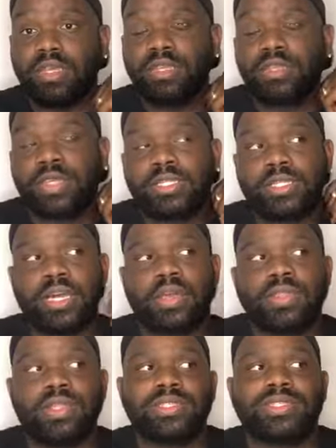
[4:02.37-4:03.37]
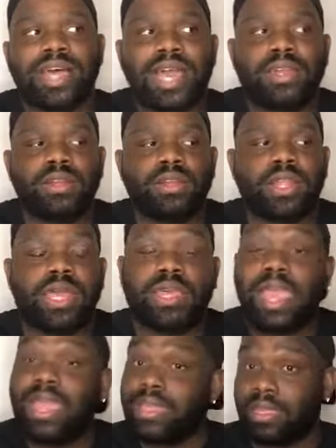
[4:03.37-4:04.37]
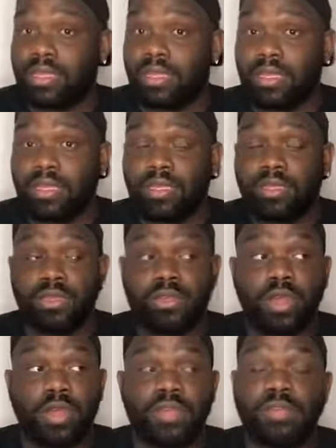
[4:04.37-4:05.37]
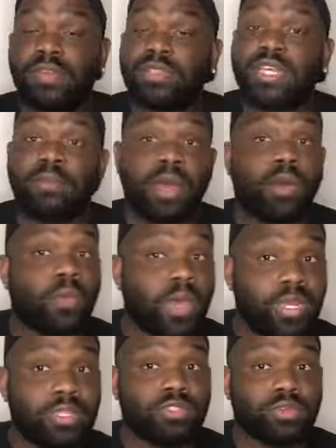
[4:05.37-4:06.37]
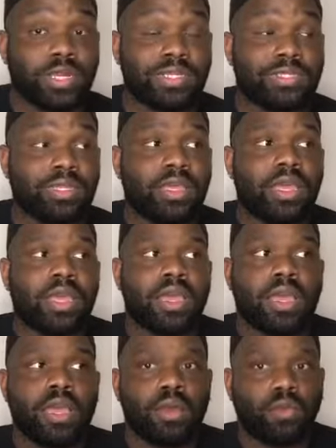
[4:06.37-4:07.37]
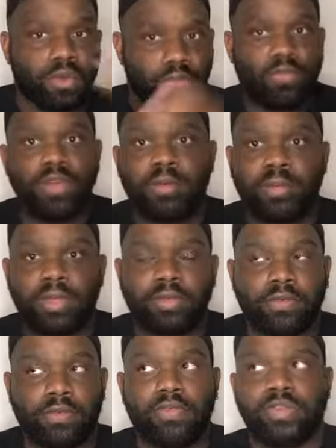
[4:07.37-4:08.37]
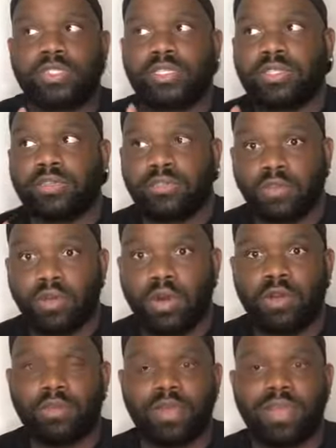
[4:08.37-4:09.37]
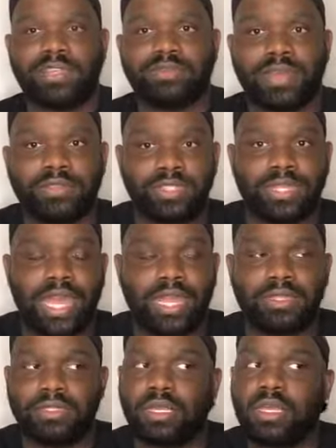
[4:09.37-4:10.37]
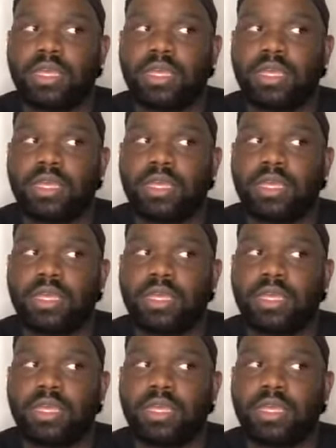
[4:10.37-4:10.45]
You could tell the designer, like, hey, you know, if you design my wedding dress, we're filming for season four of Real Housewives of Dallas.